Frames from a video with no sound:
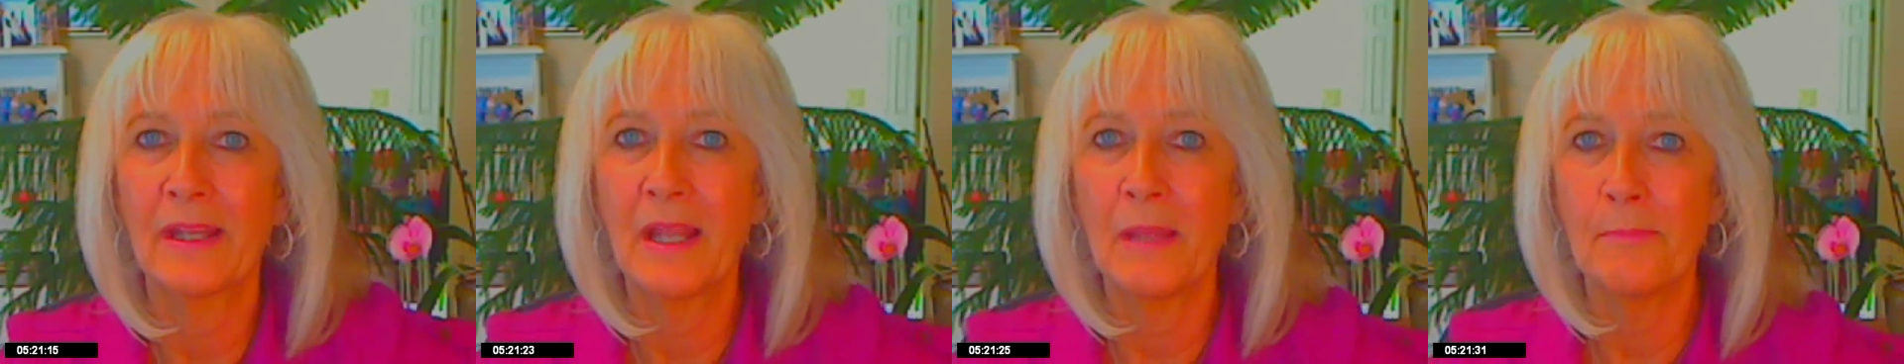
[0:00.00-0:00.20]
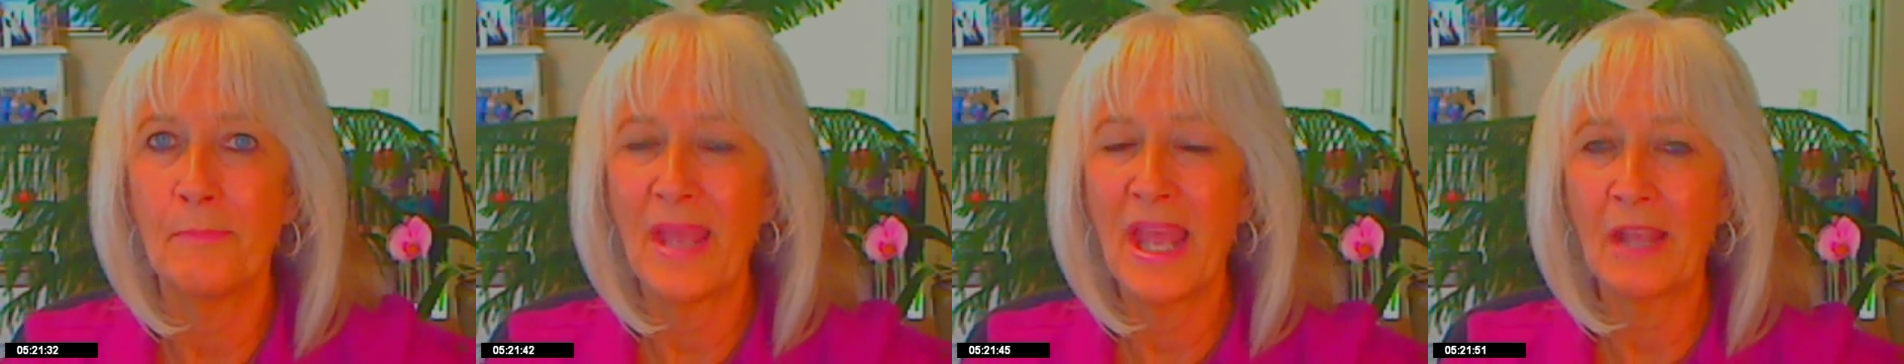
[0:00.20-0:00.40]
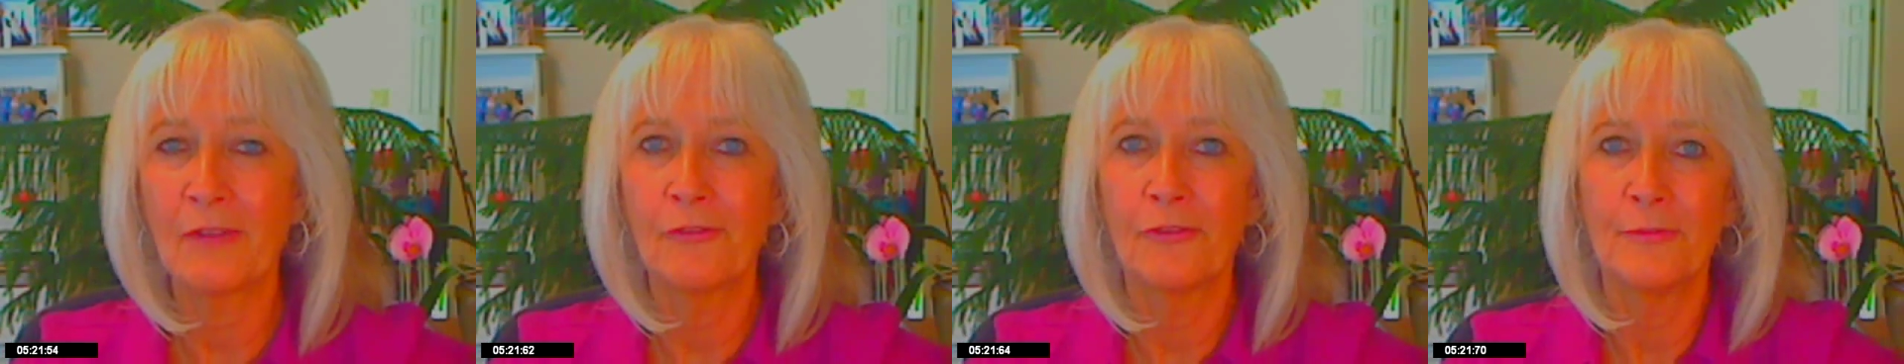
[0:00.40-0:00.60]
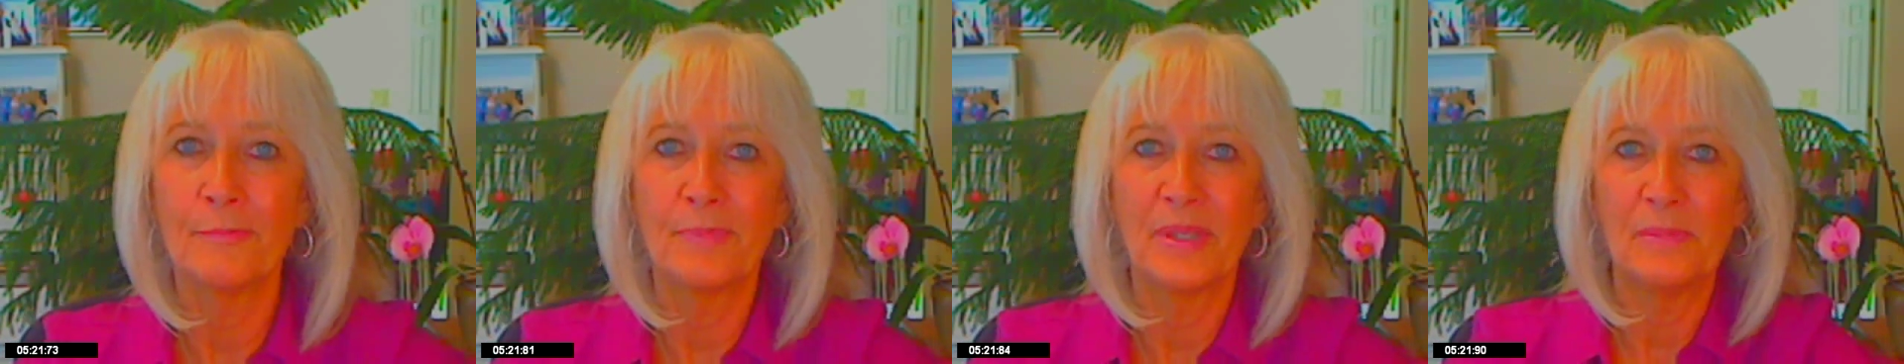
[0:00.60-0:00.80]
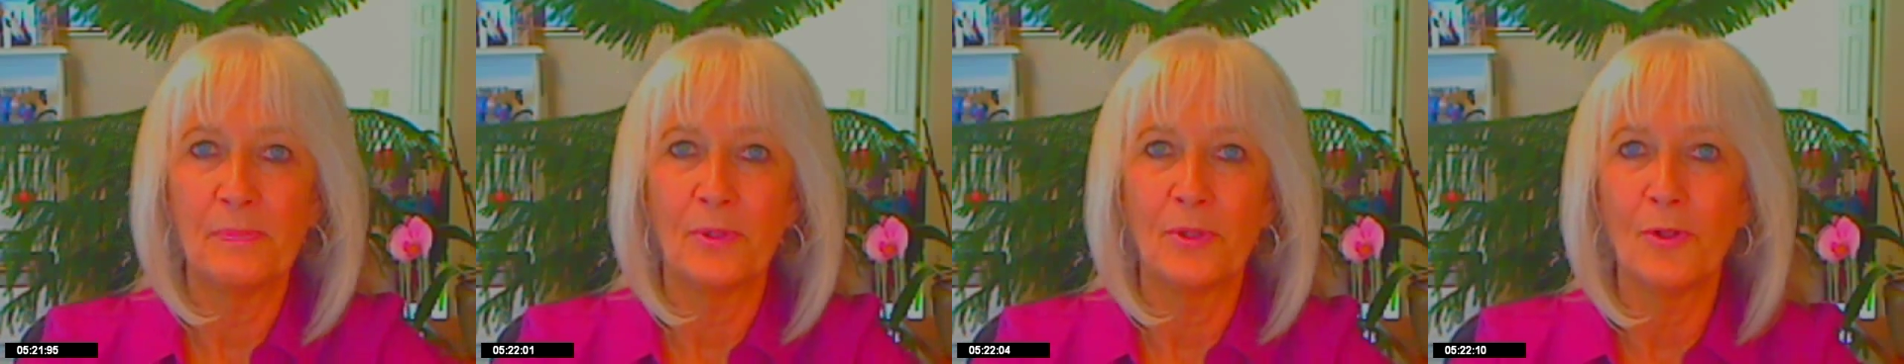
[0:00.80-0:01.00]
I got back
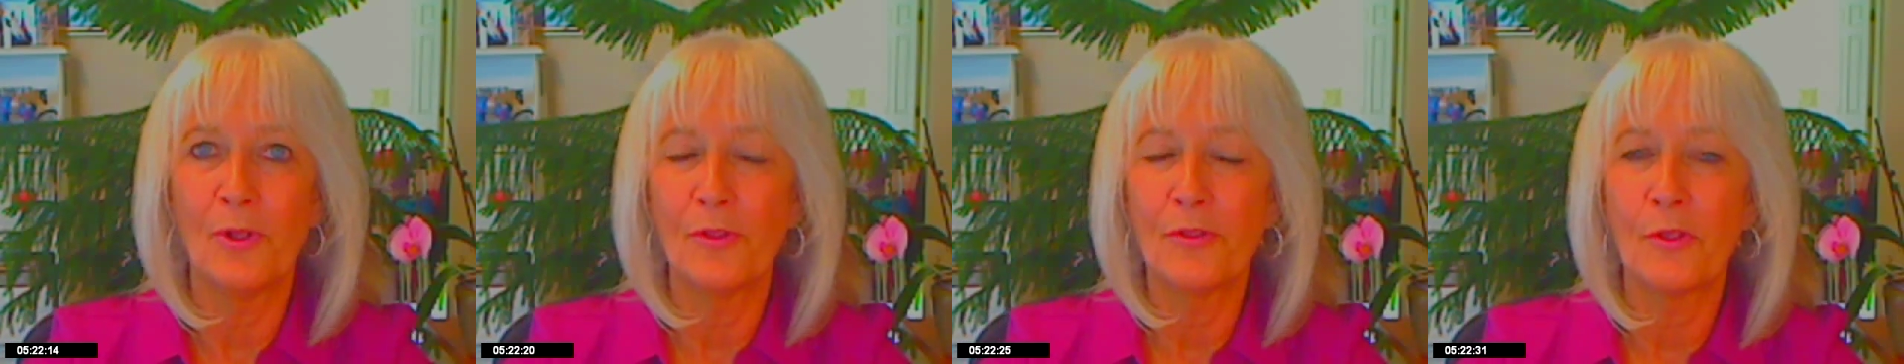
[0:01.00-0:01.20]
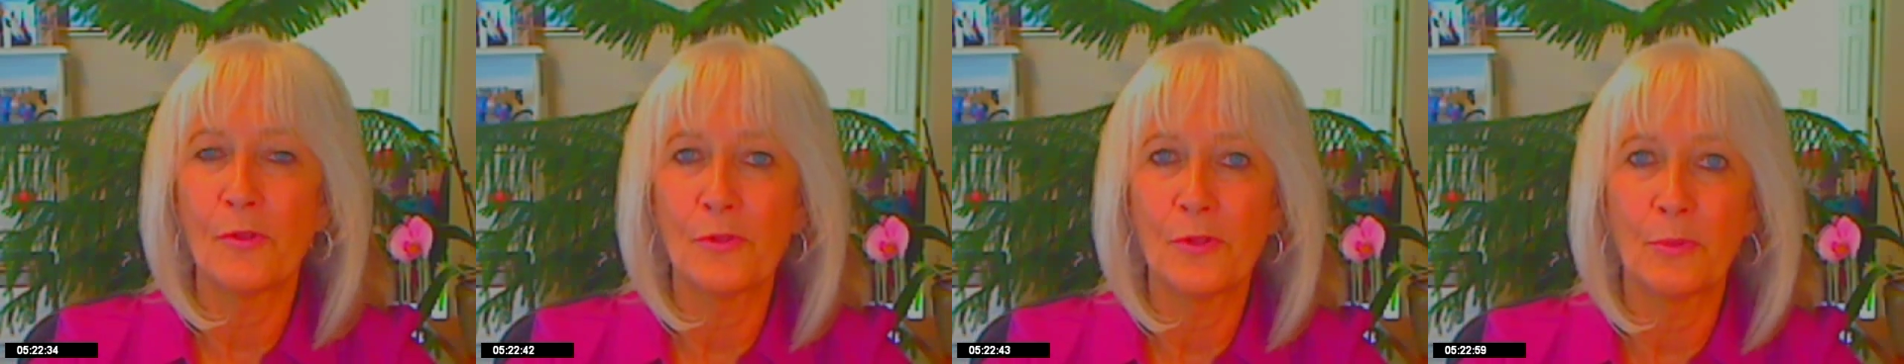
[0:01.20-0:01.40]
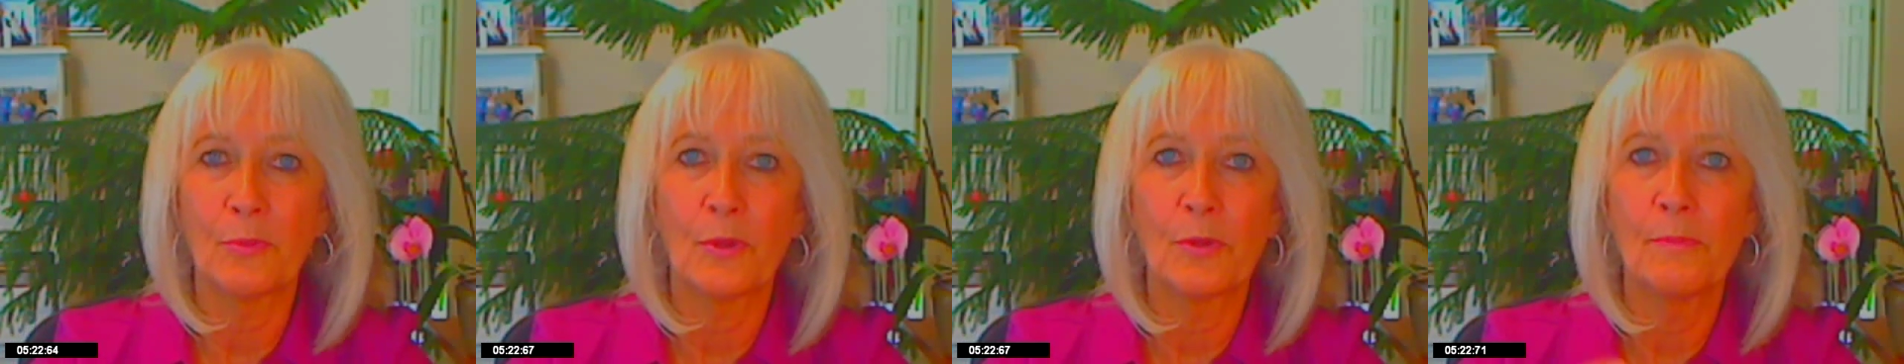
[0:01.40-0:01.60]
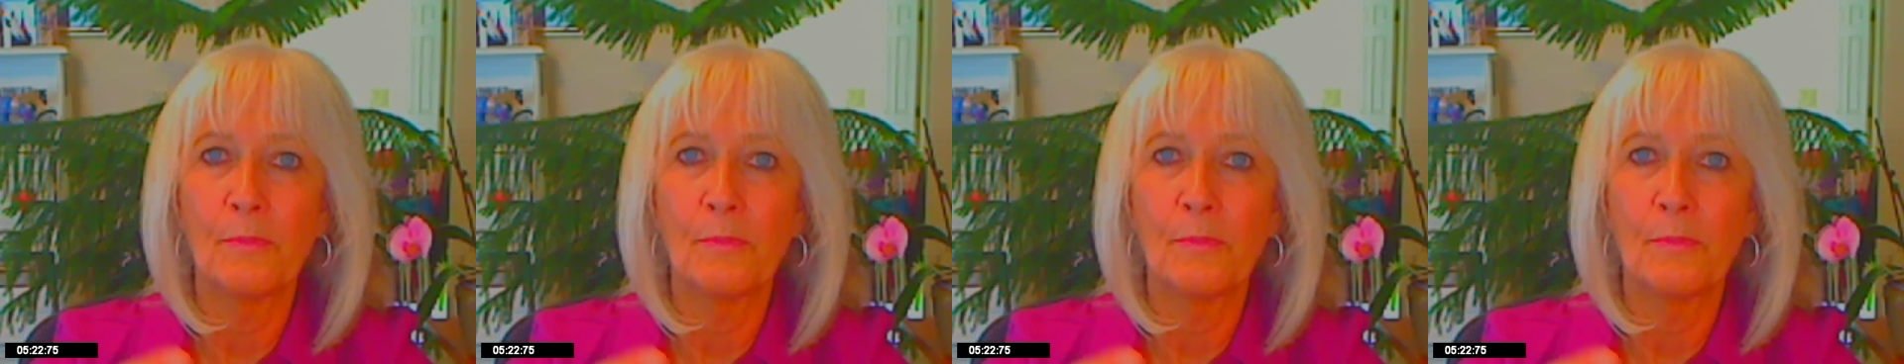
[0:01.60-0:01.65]
from people, although